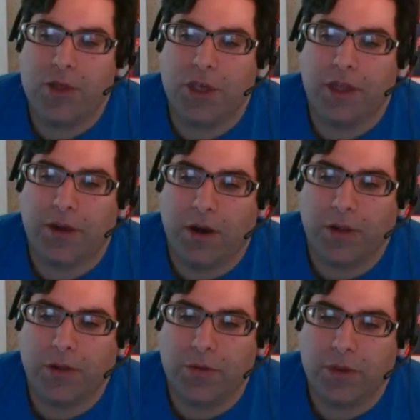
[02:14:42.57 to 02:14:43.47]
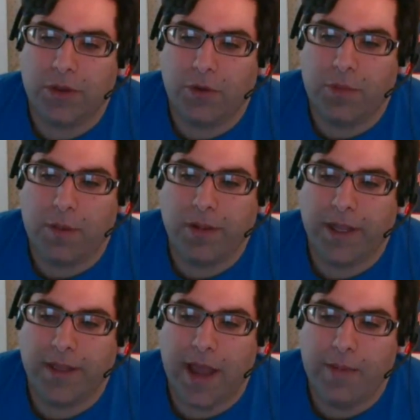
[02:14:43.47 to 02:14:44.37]
Jindal, who was a
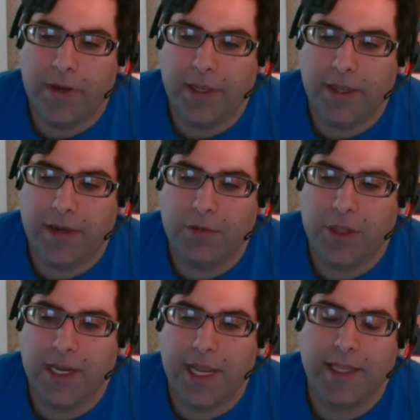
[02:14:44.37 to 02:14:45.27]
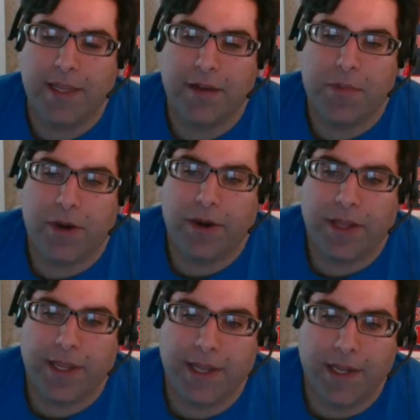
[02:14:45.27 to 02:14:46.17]
Republican nominee, and he was an Indian
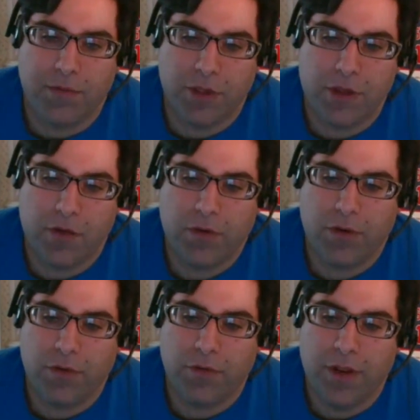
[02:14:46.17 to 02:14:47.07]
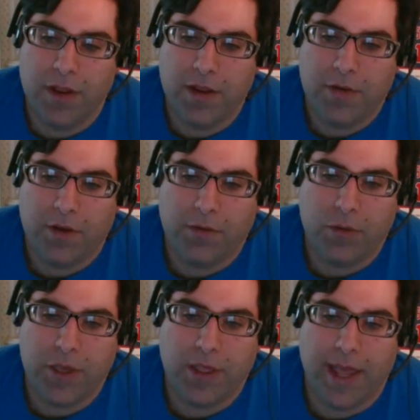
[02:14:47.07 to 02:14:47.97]
American, and he was governor of
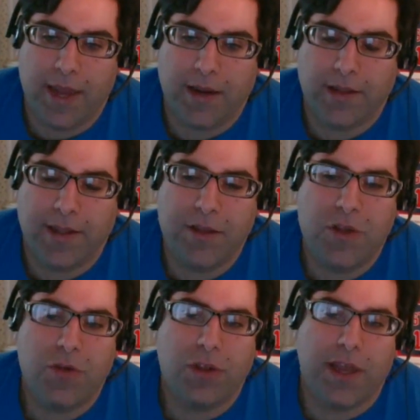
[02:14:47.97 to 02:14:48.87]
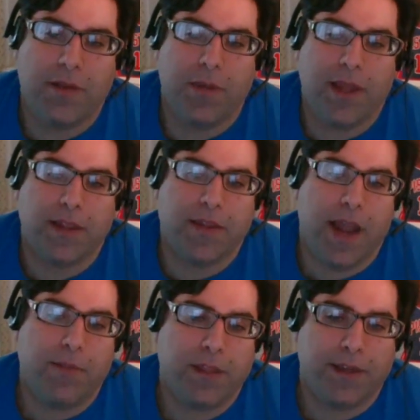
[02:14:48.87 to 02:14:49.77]
Louisiana. Didn't you say to me at the
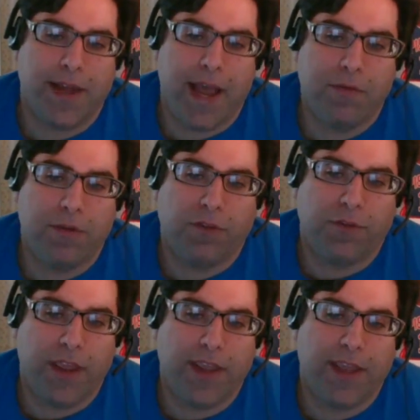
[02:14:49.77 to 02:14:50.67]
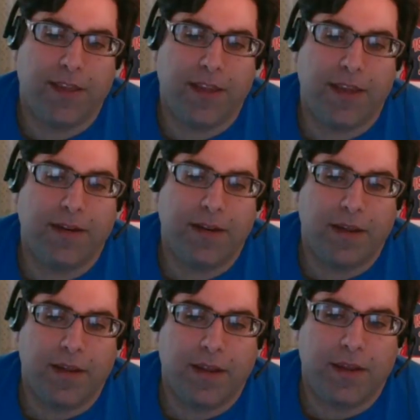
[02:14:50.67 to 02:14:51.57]
time that the guy was fake Indian?
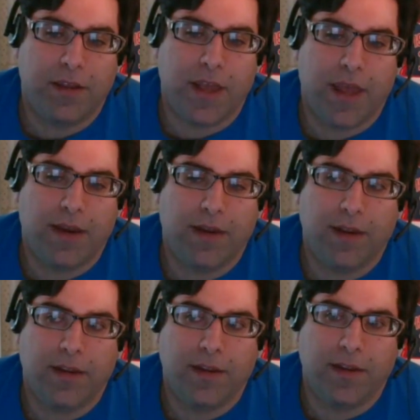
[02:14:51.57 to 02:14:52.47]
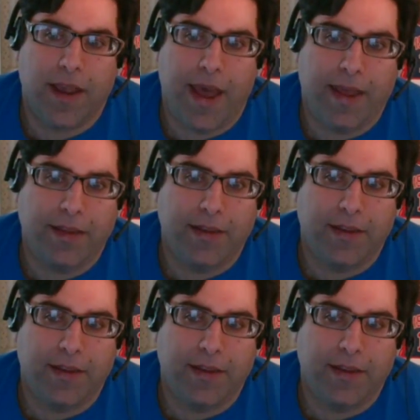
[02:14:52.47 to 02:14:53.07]
He said, yeah.